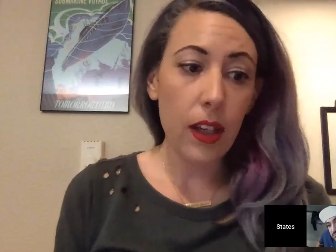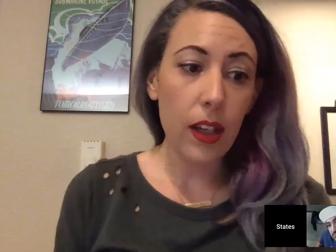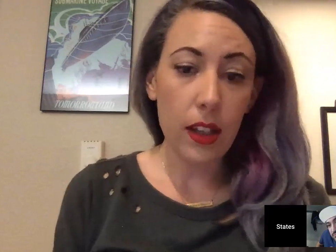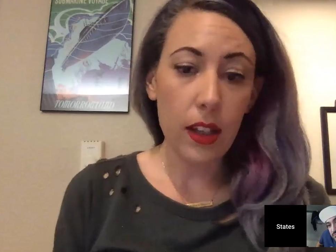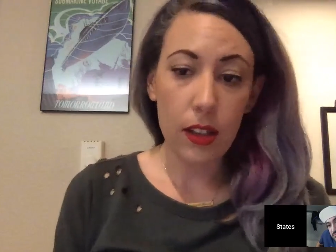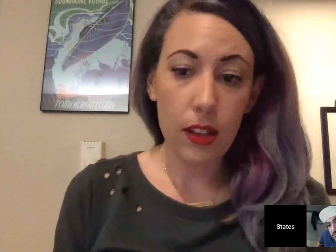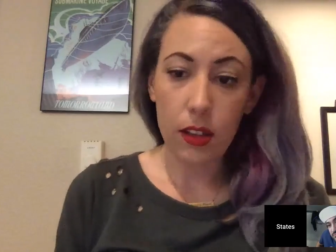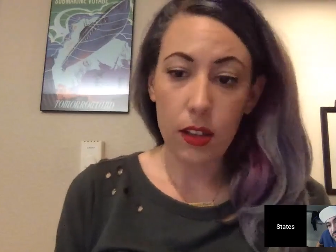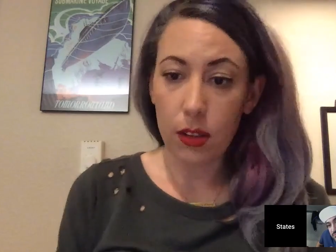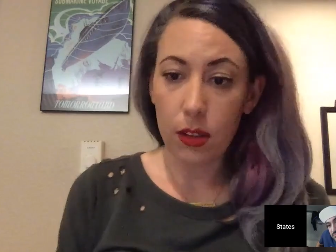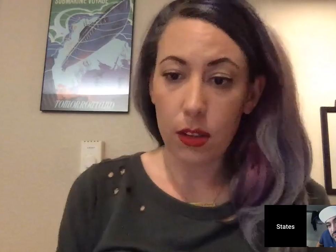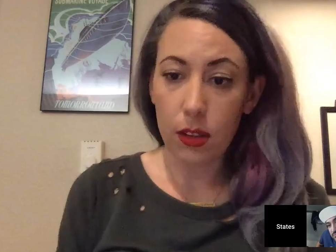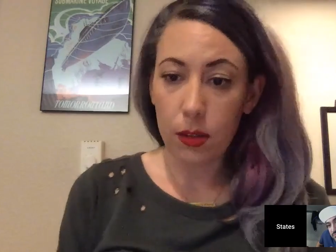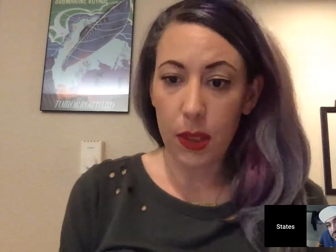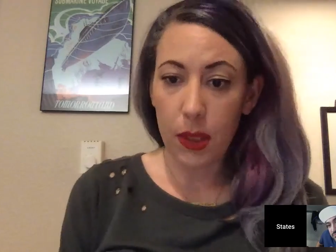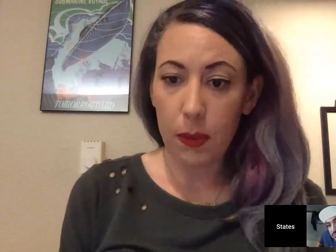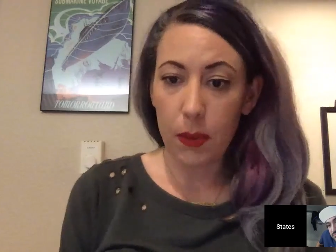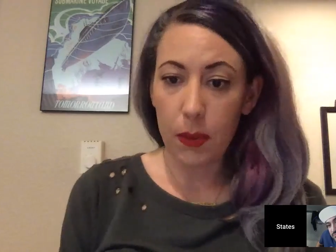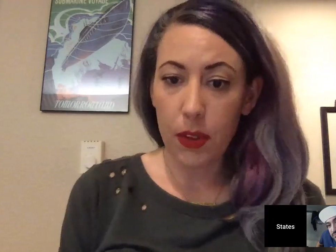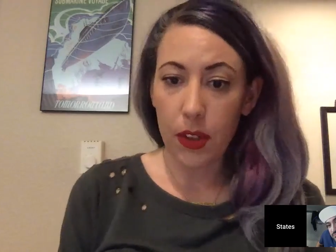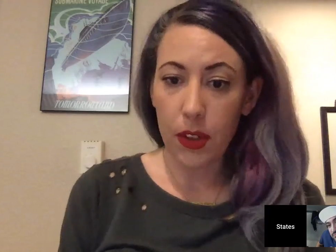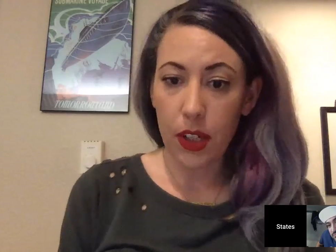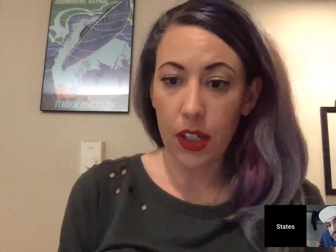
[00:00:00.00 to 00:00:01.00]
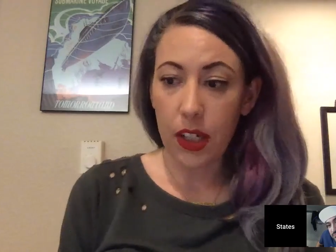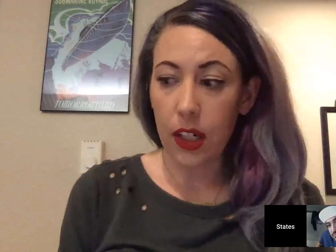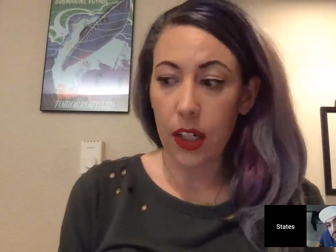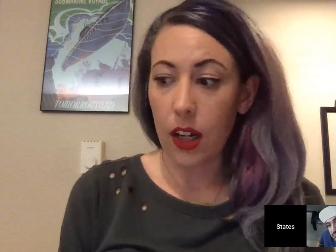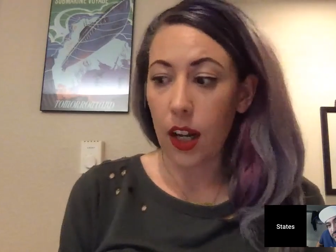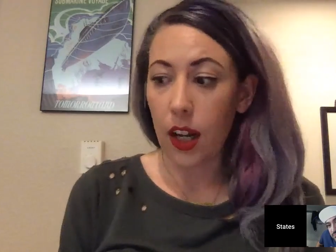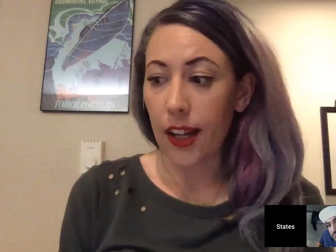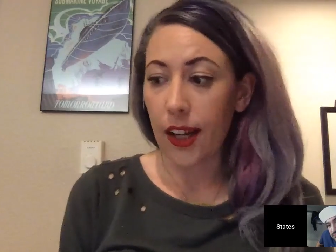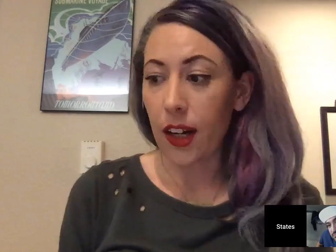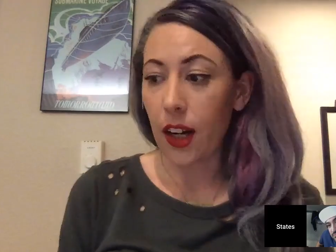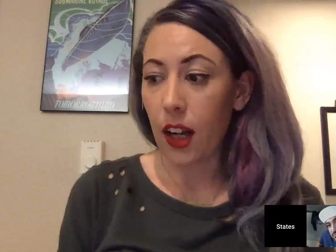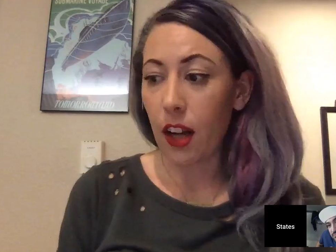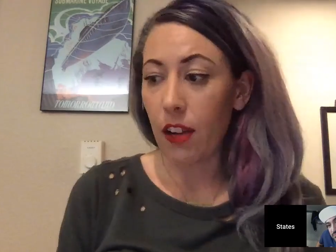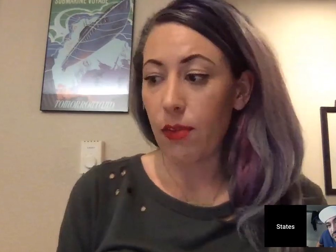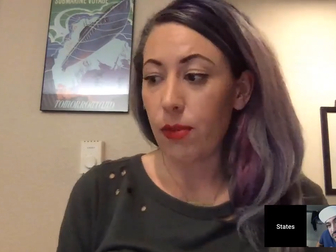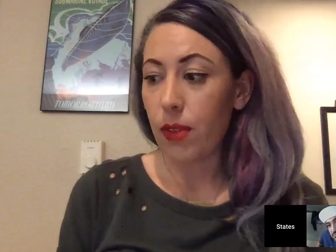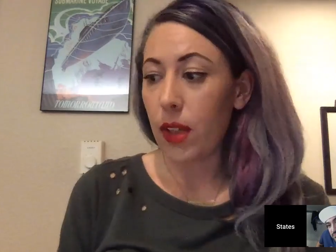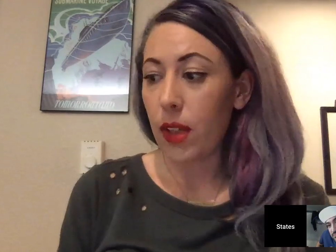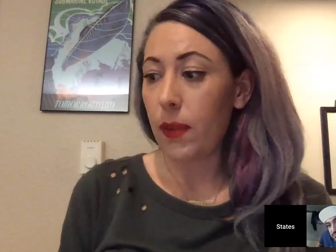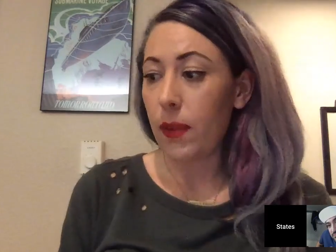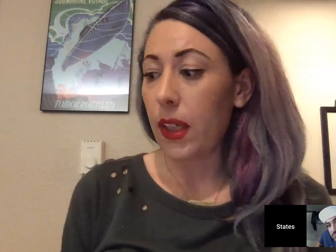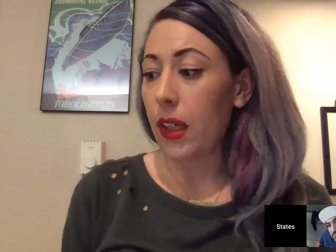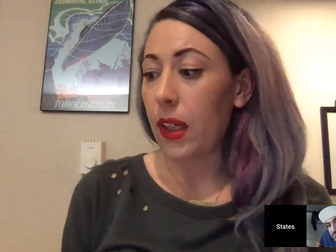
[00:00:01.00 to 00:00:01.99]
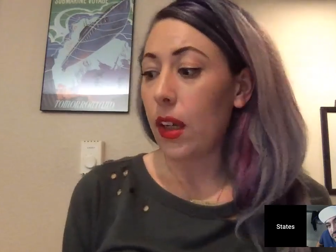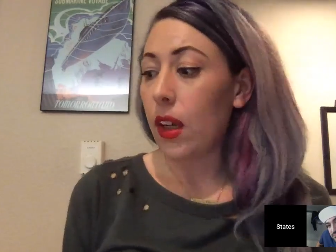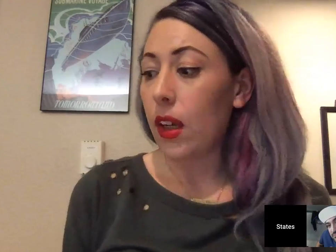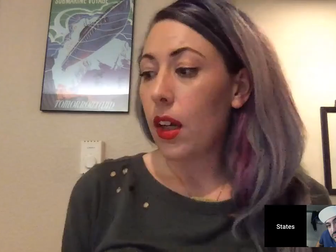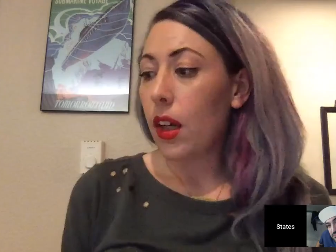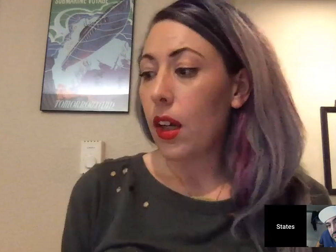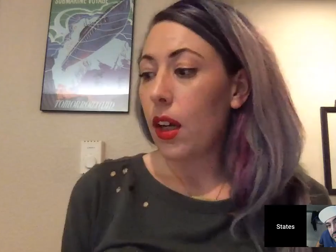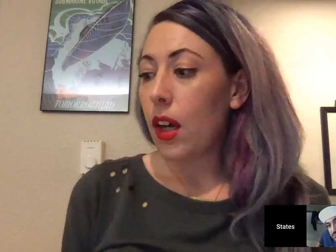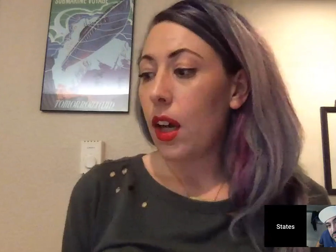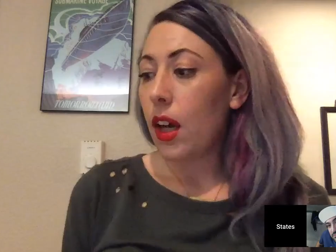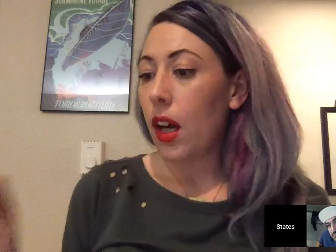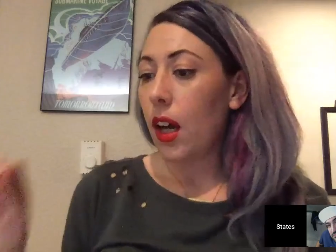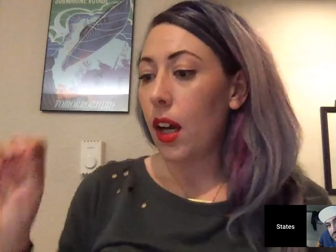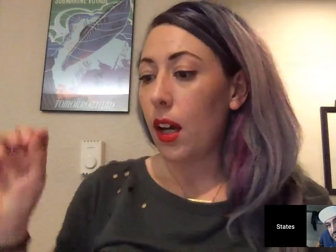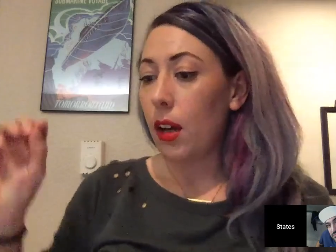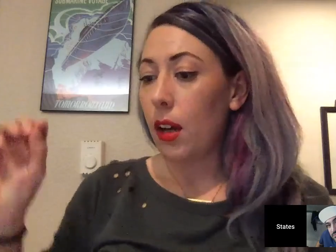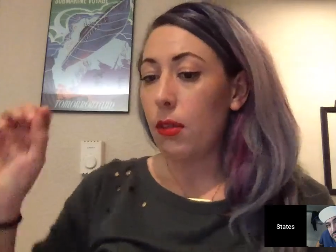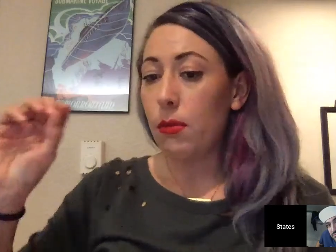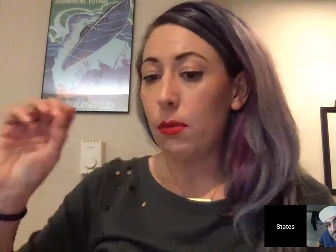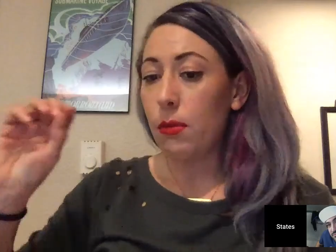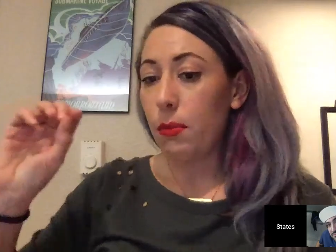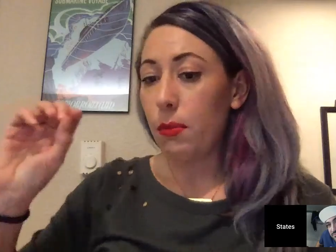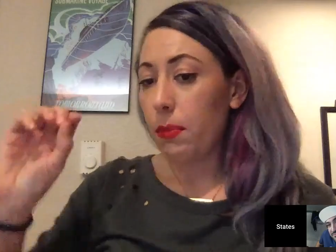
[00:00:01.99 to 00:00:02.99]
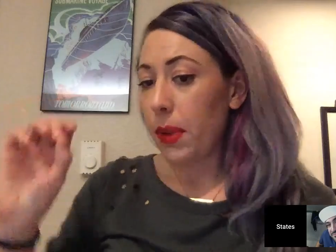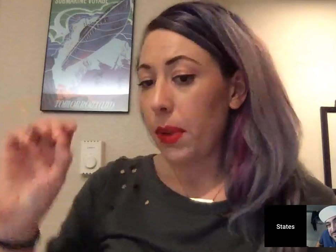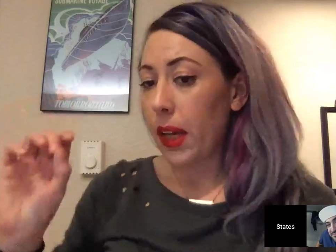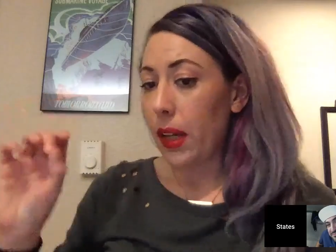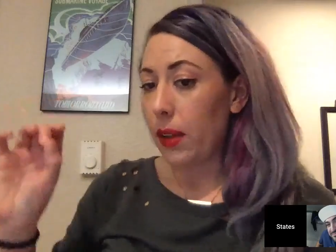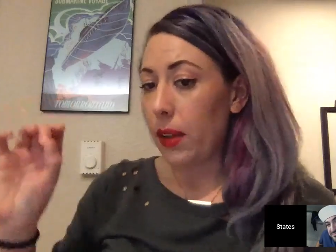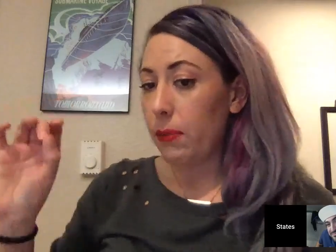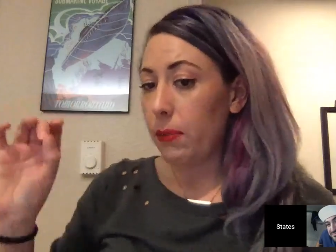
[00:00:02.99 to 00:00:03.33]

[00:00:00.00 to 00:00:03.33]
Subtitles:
and people are going to knock it off maybe. But